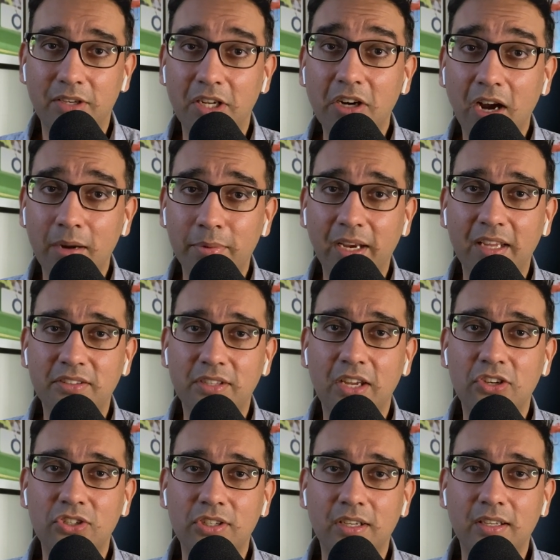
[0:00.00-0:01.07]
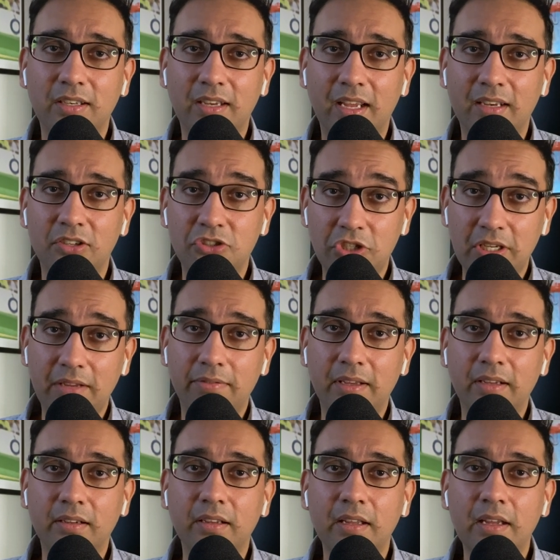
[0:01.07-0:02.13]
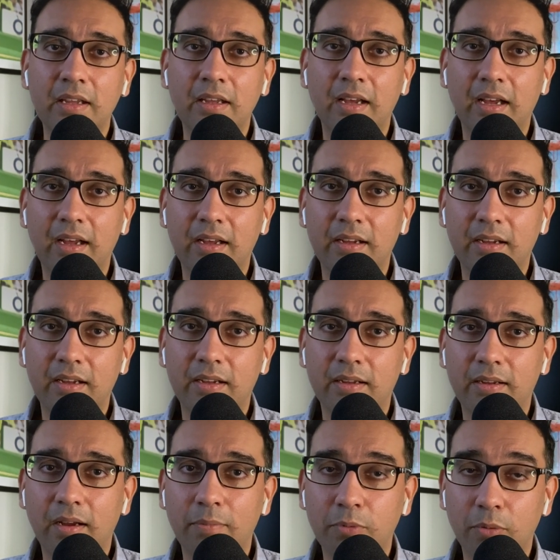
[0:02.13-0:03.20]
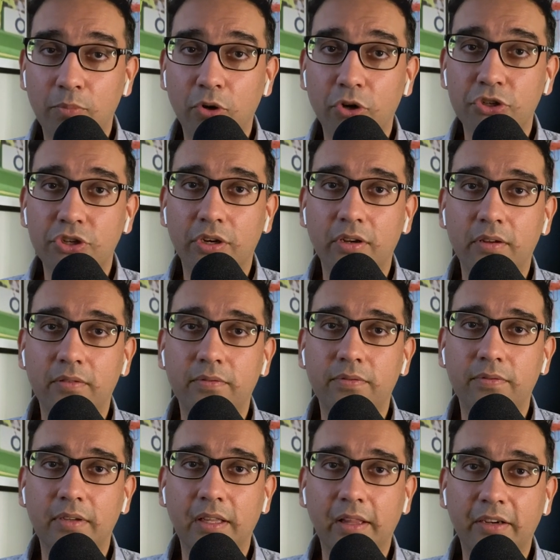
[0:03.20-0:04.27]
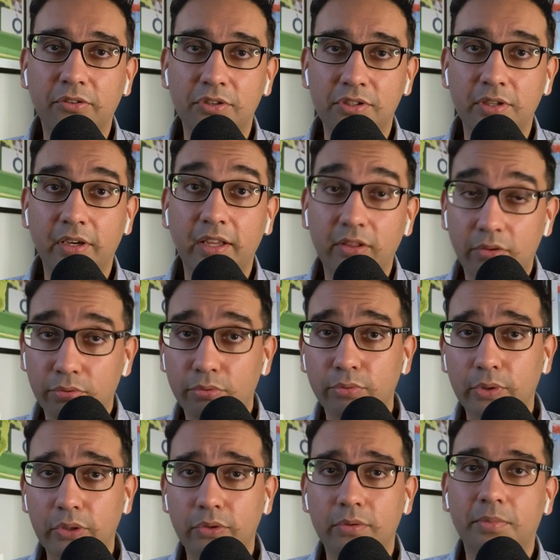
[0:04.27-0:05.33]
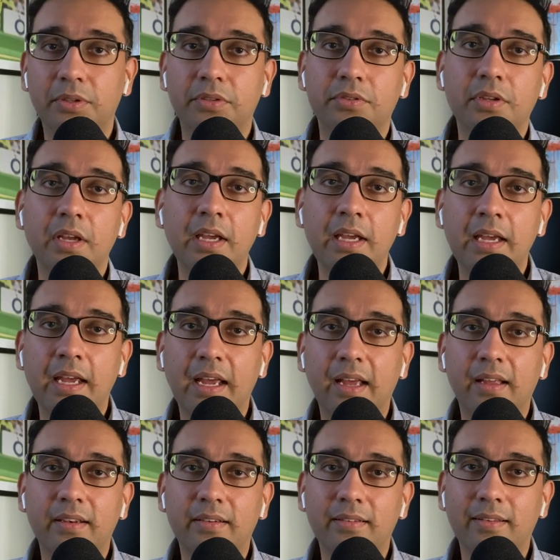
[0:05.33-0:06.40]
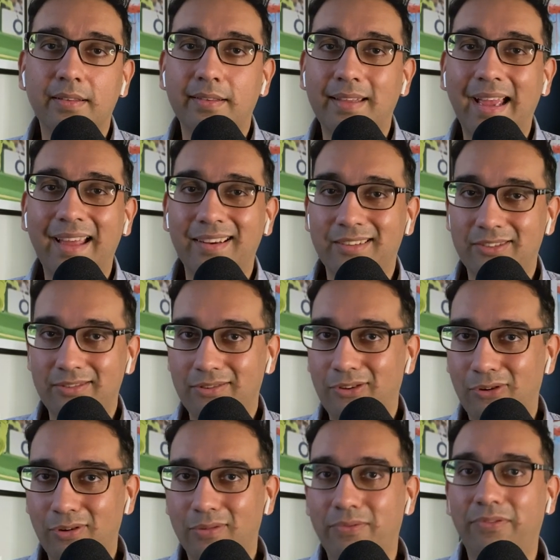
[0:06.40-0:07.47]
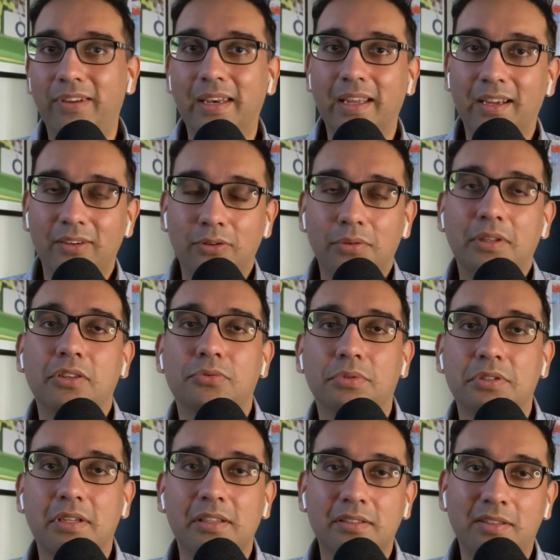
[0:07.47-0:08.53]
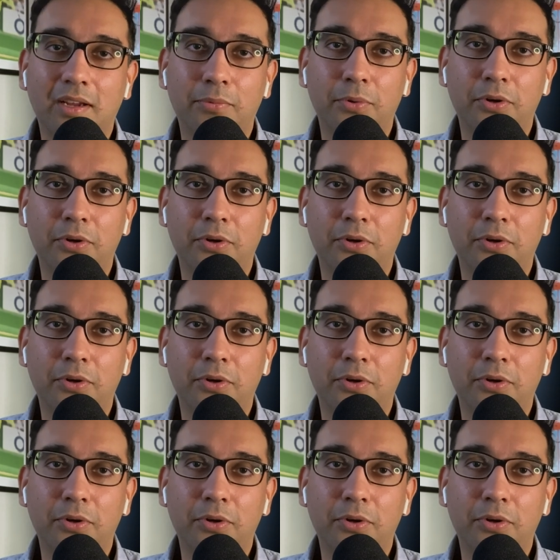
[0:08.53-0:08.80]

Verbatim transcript: decarbonization and achieving uh, a, right. a proportion of electricity through renewables, and that is you know feeding into these results that